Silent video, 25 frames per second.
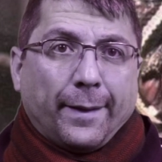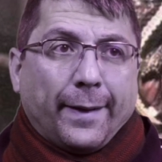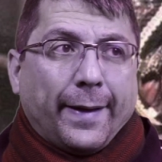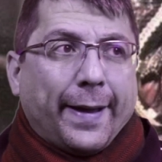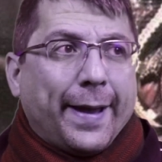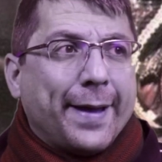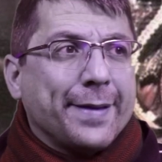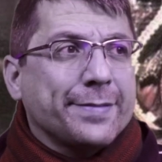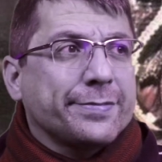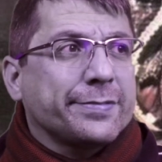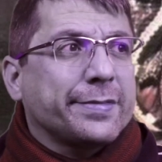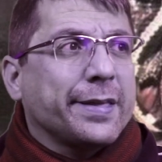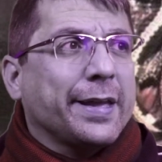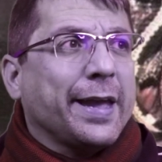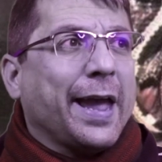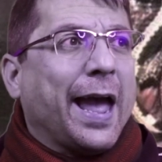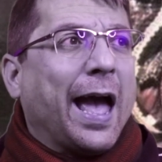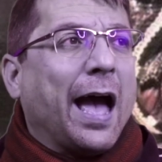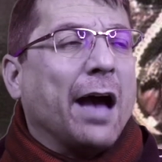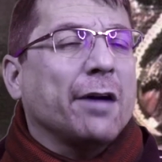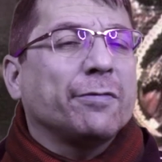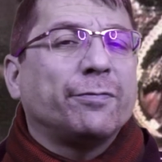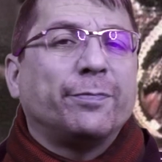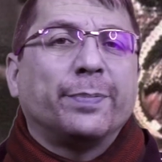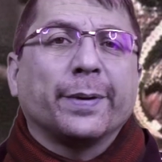And they
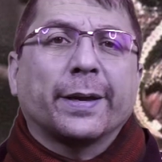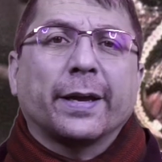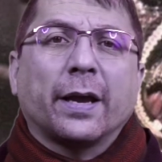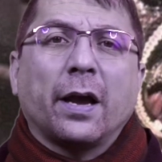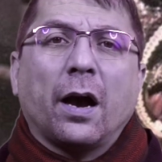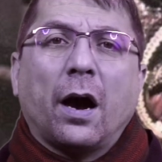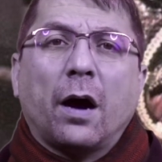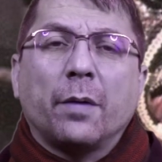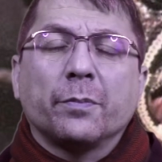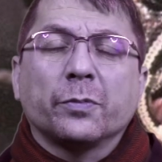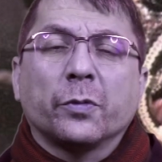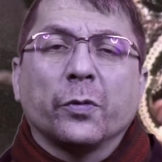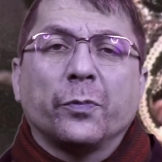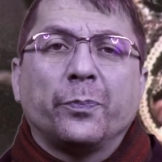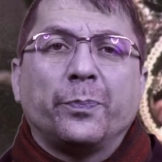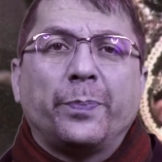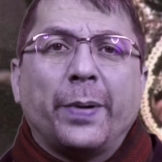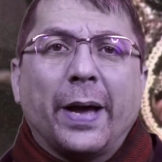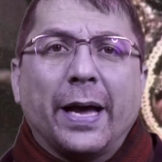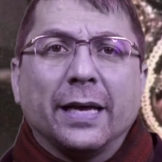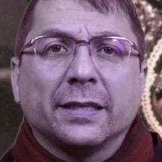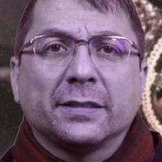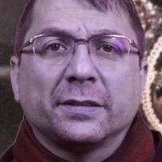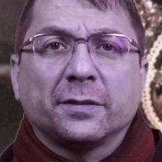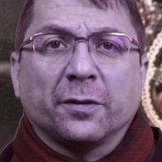have become the
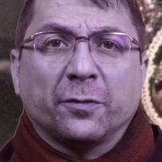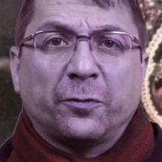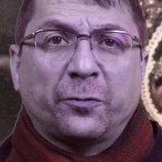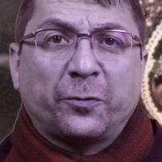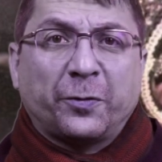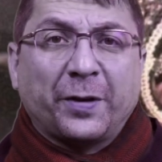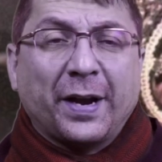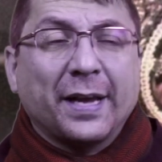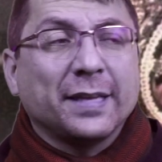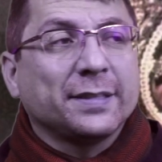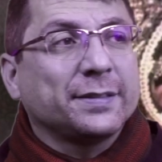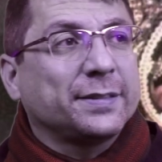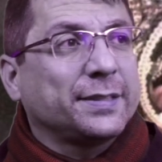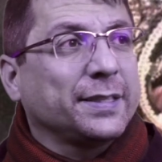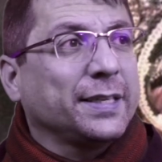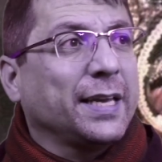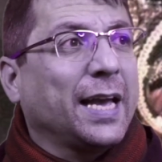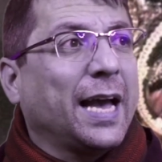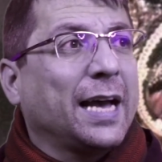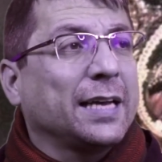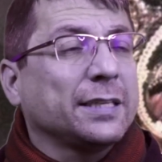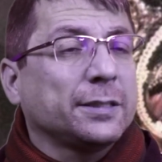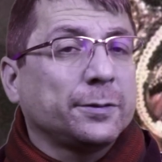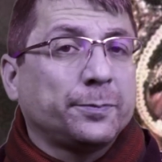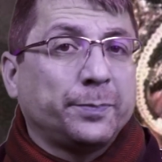best of friends. He
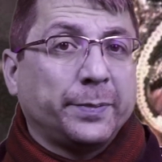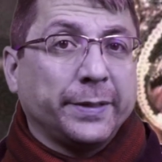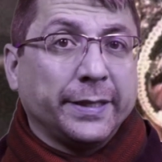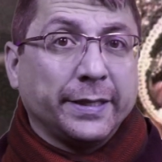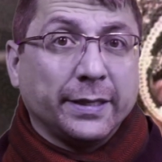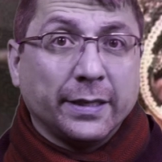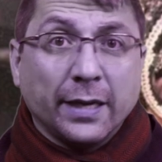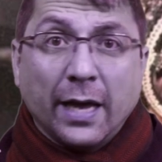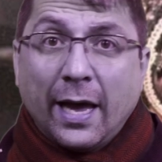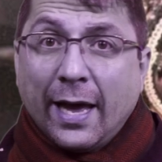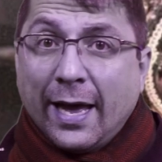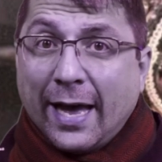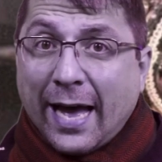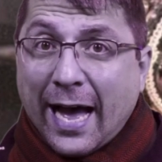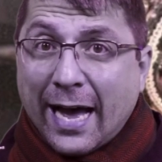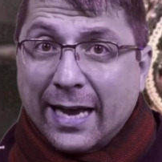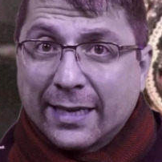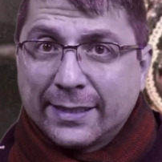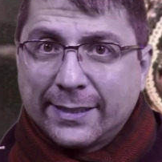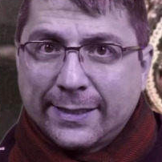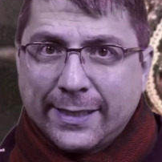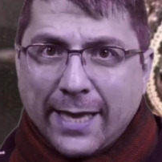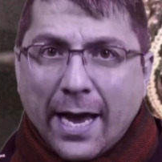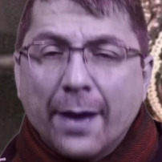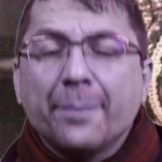has been
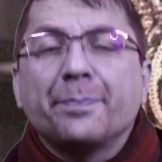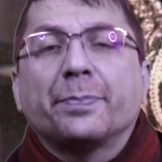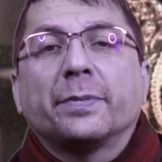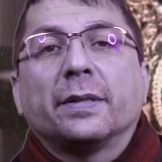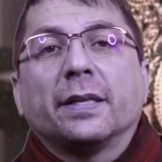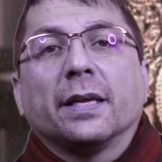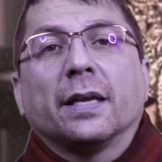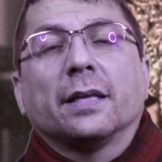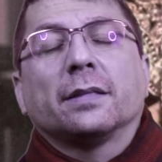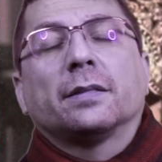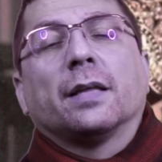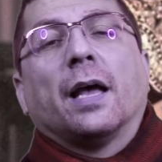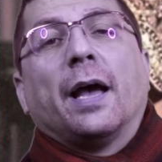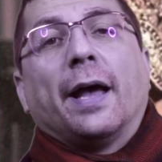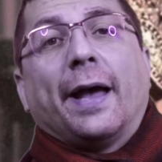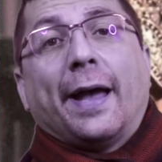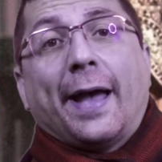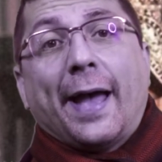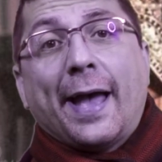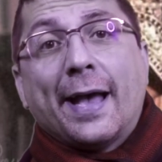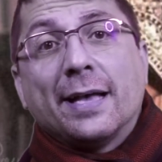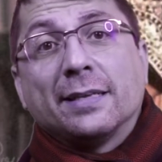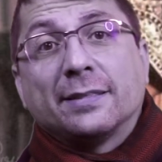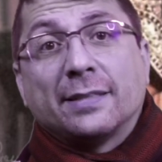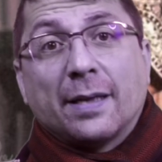accepted
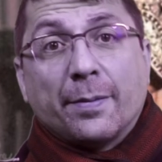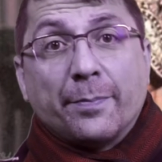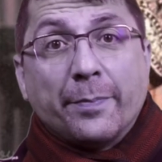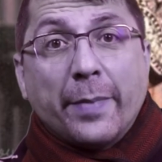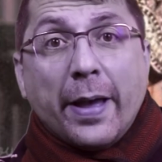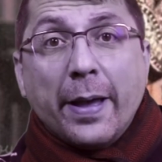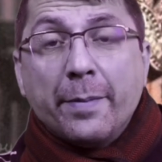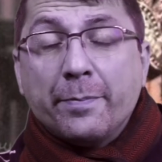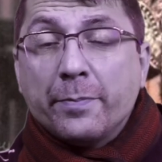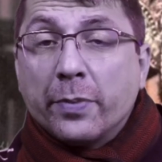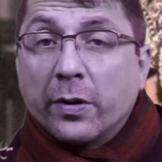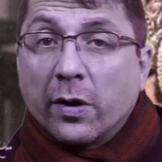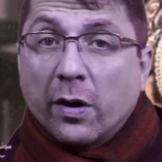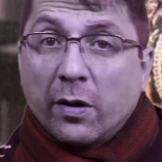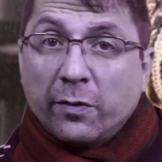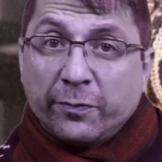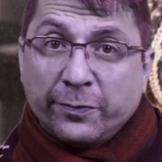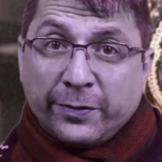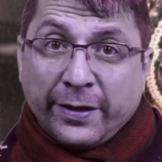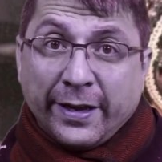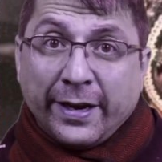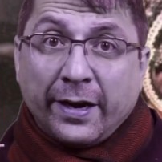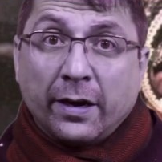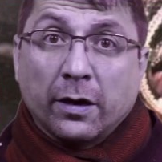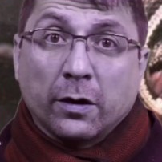as a member
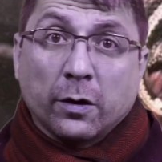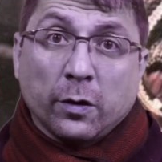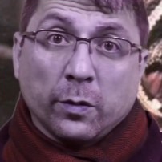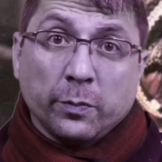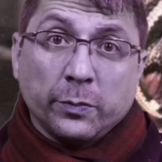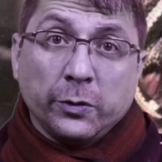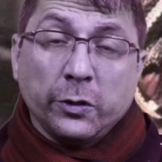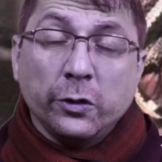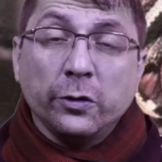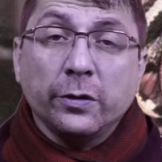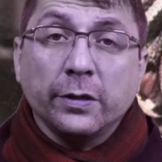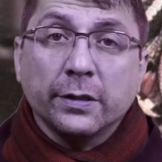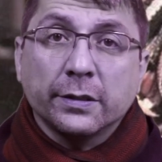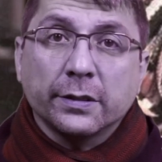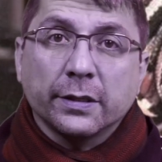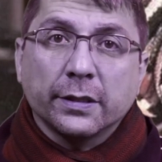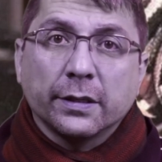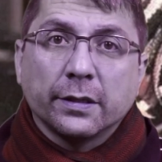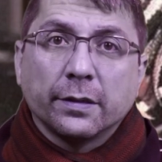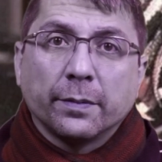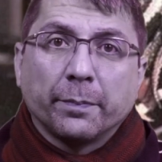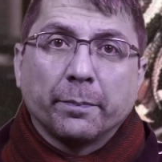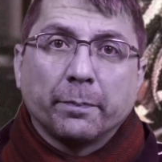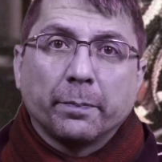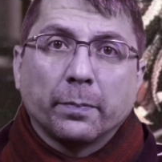of their community.
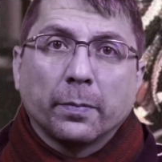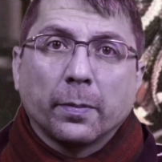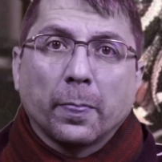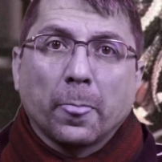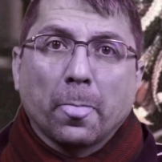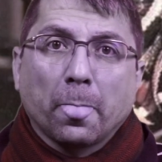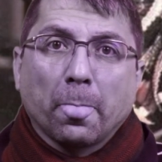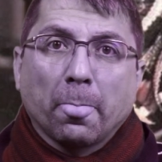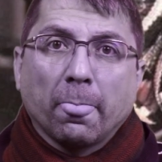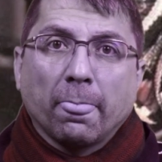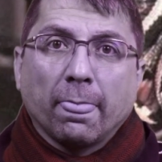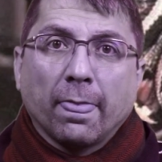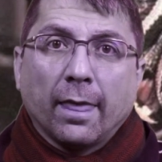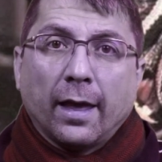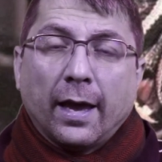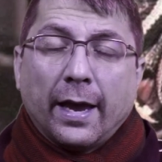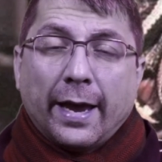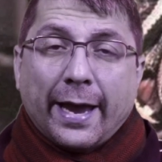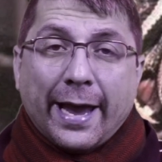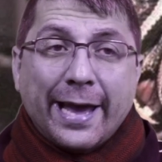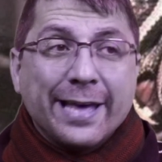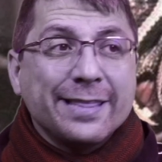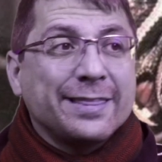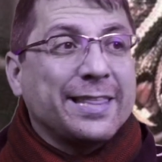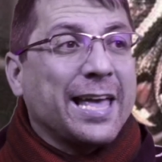
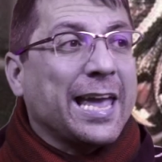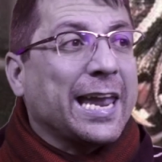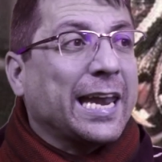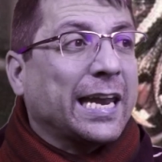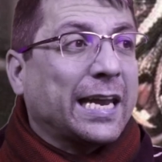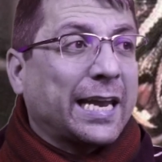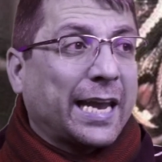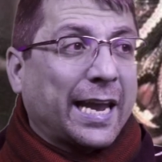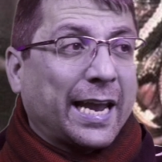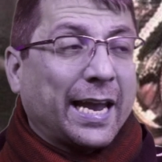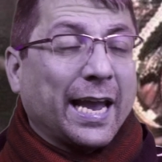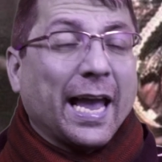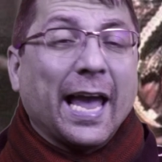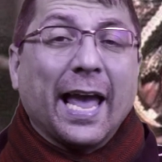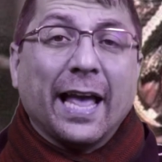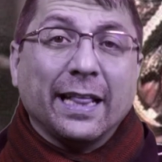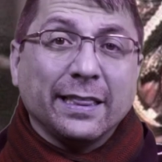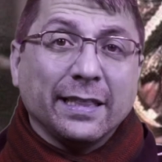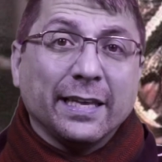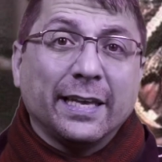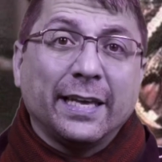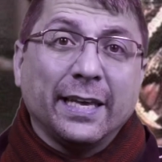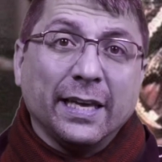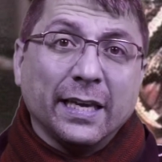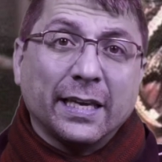
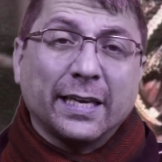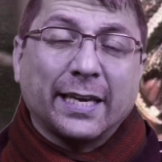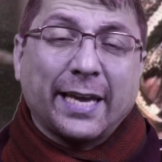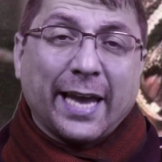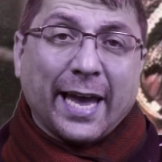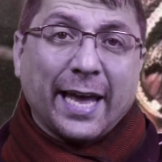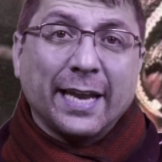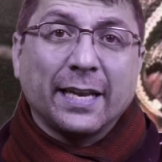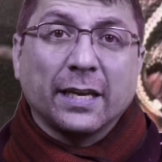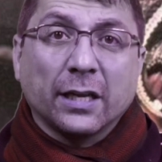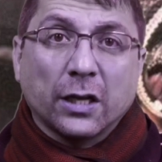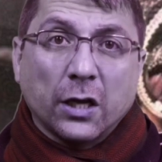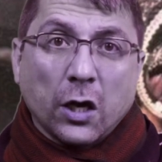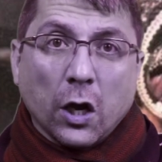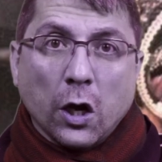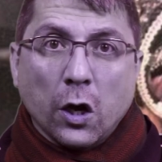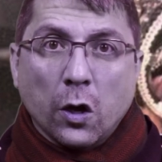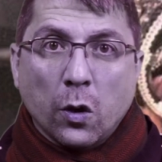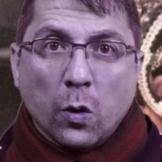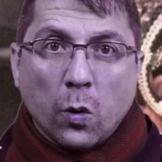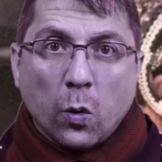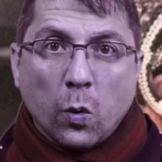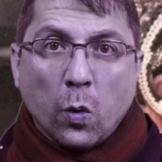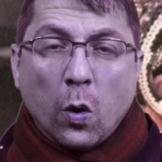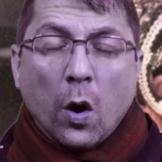And he can
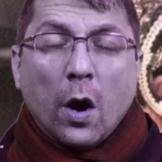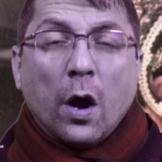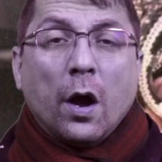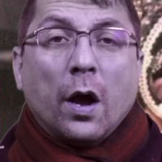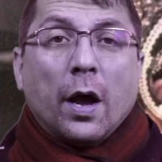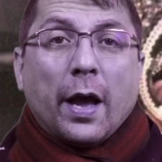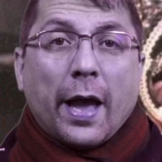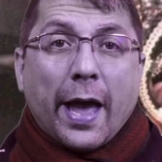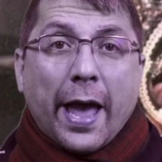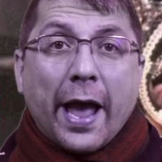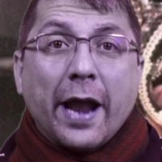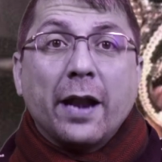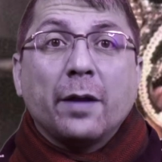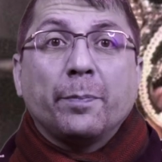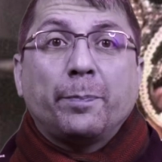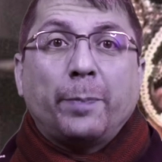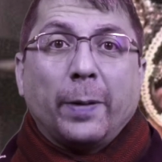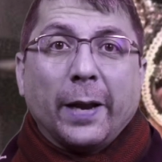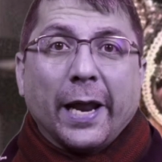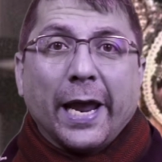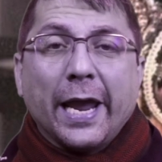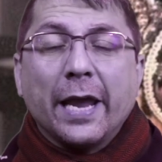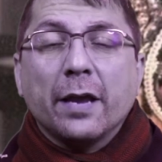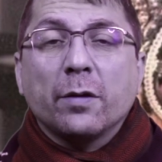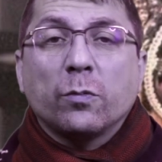go and
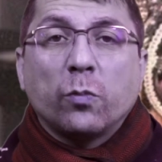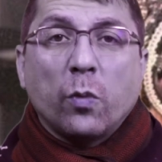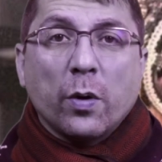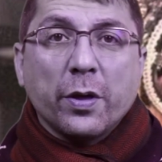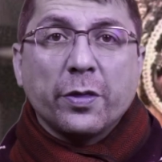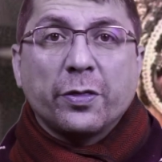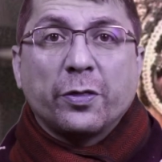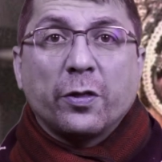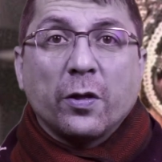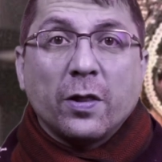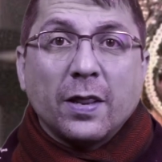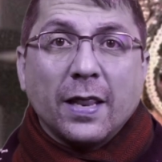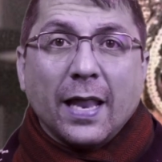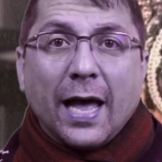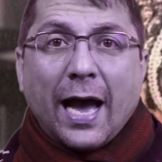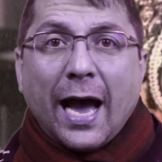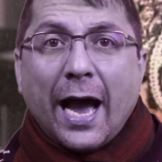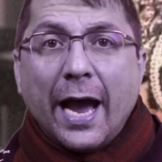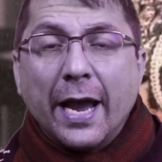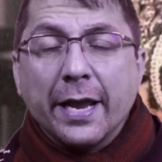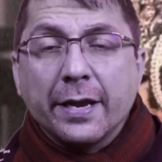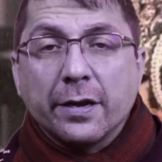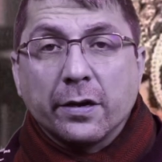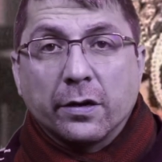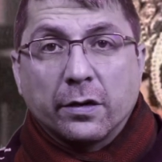play with the
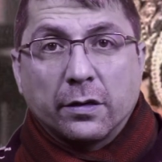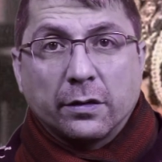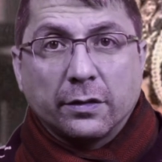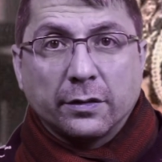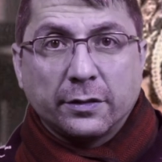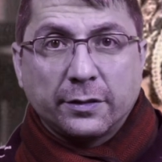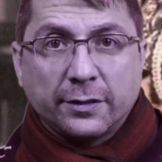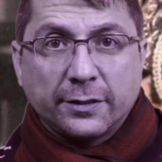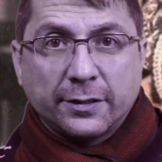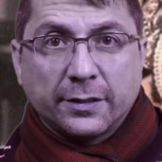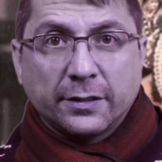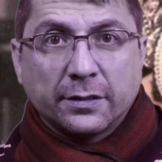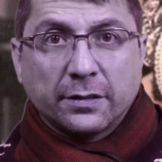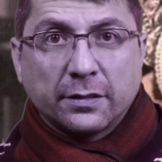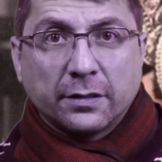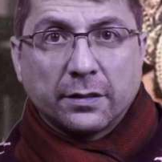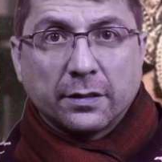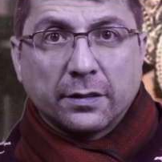lions